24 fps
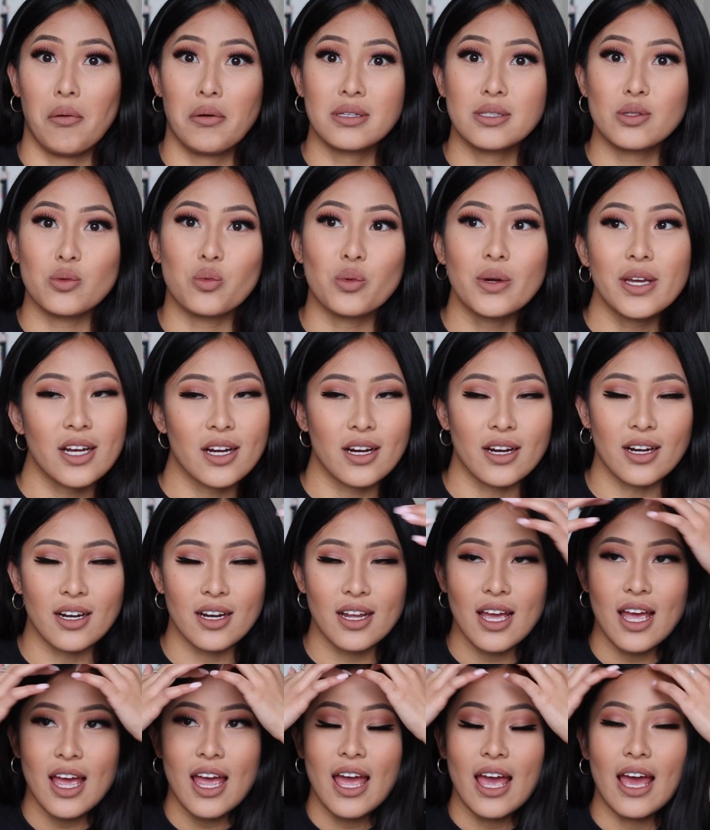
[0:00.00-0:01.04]
it's weird.
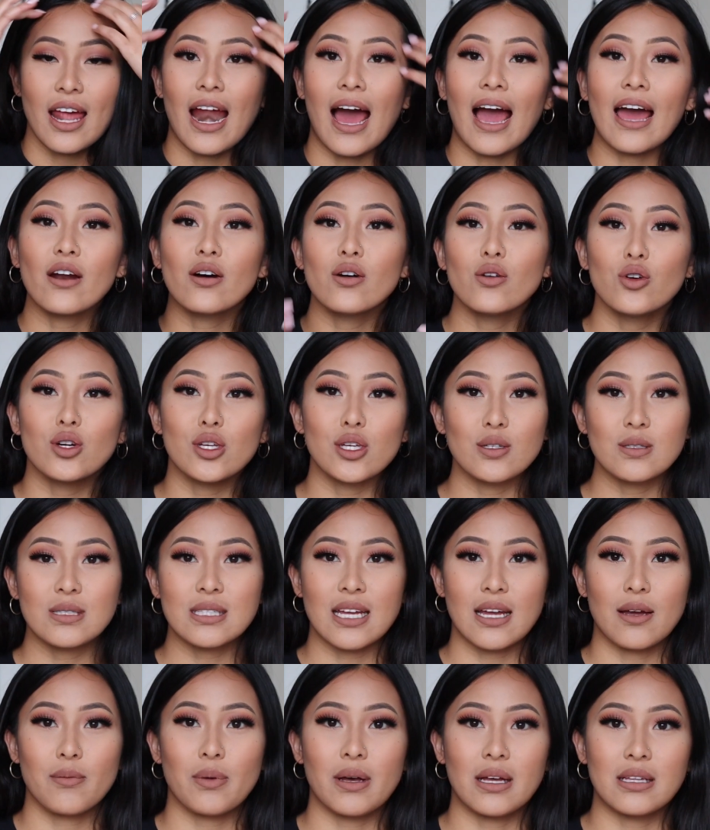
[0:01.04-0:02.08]
And I don't use
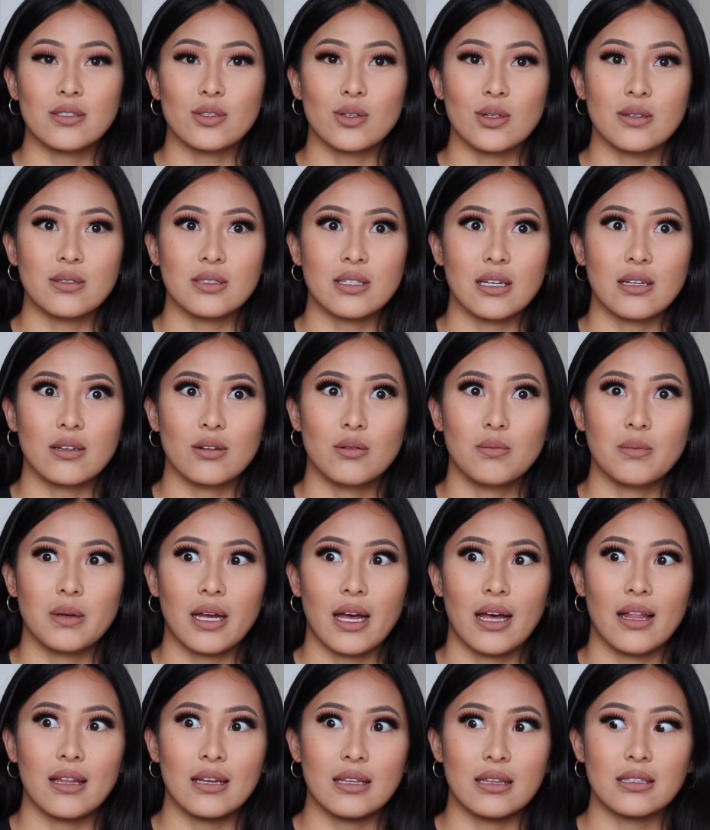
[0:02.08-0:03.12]
tampons, so I was like, oh my
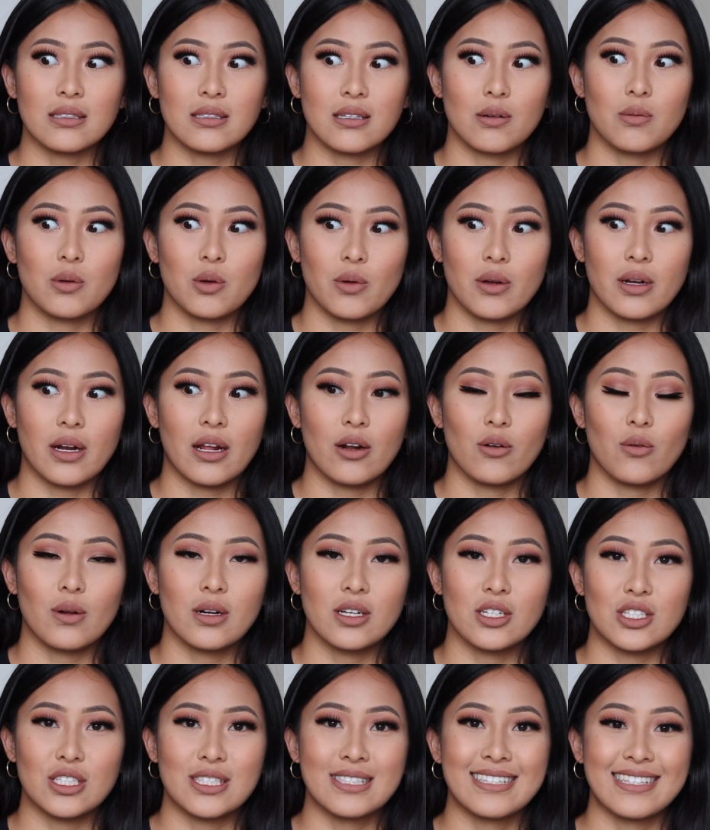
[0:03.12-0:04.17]
god, like, that's gonna be weird. I don't want
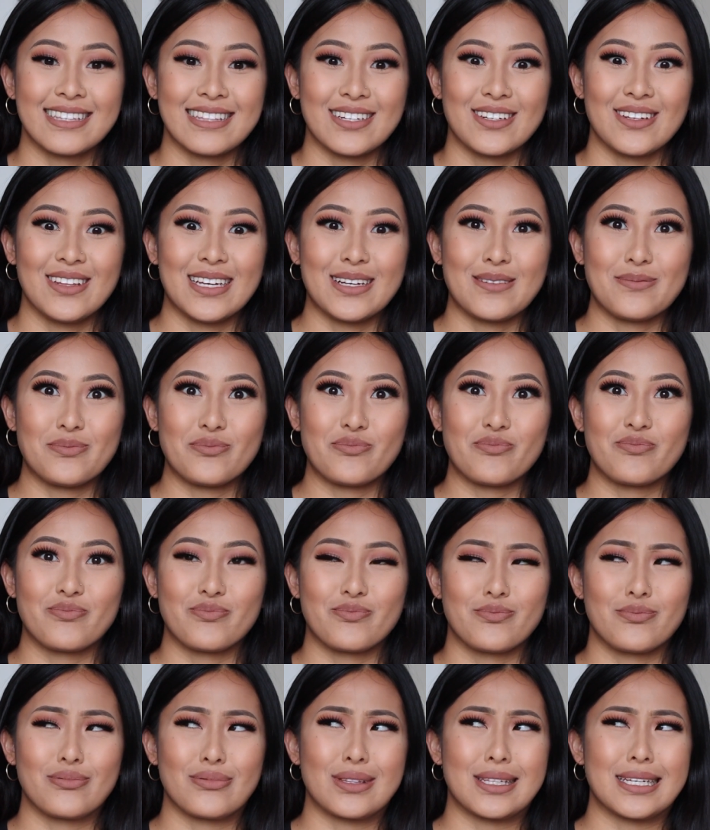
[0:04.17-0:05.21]
to just sit there like
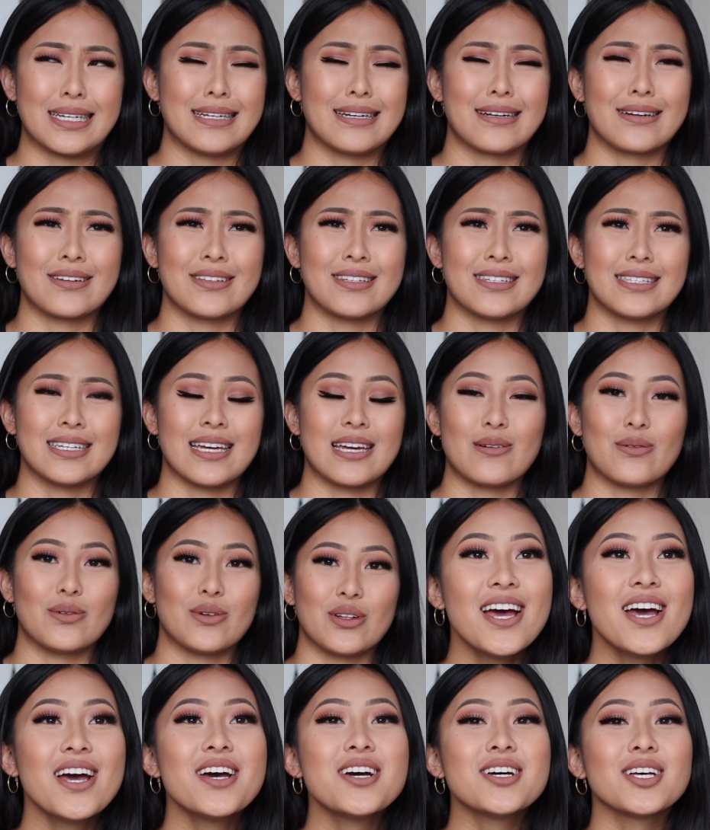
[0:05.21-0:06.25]
bleeding on the table.
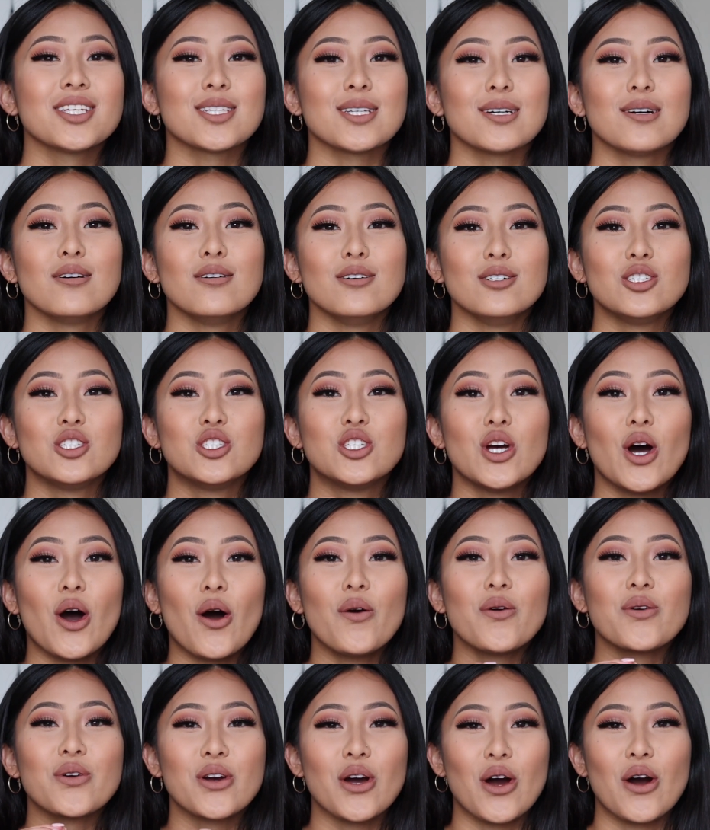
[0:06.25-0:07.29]
So
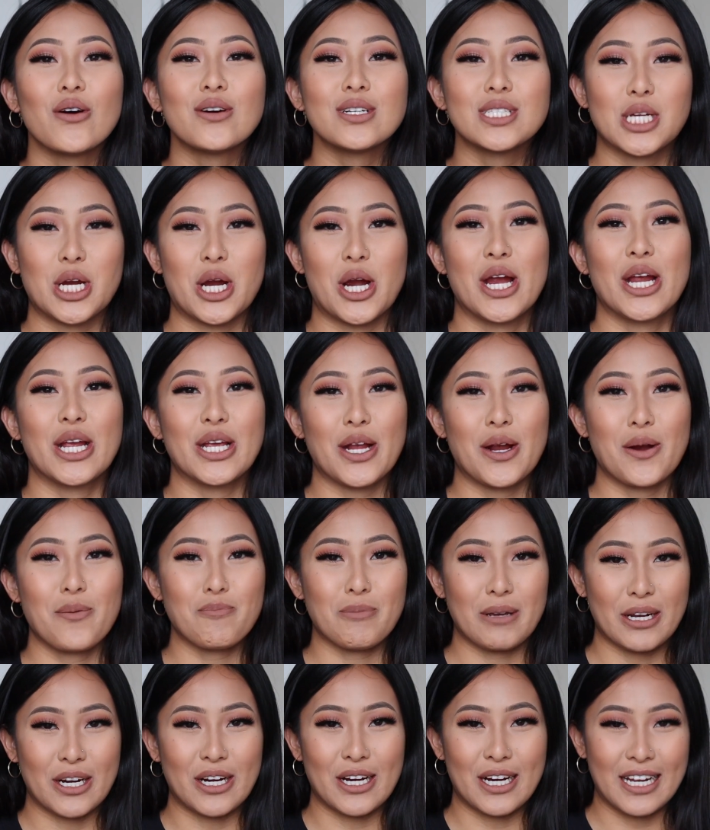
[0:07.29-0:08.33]
don't go during your
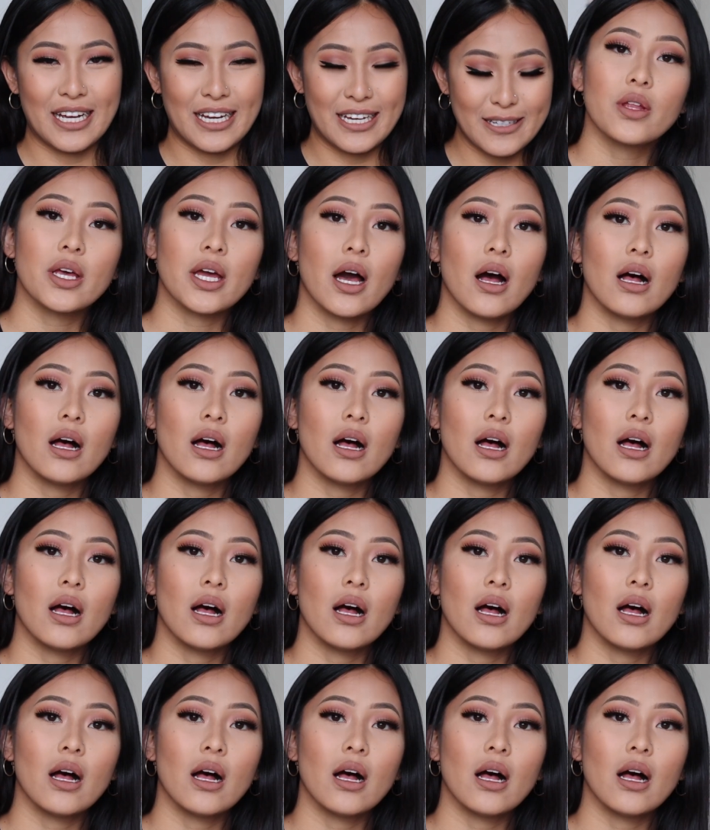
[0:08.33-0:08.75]
period. They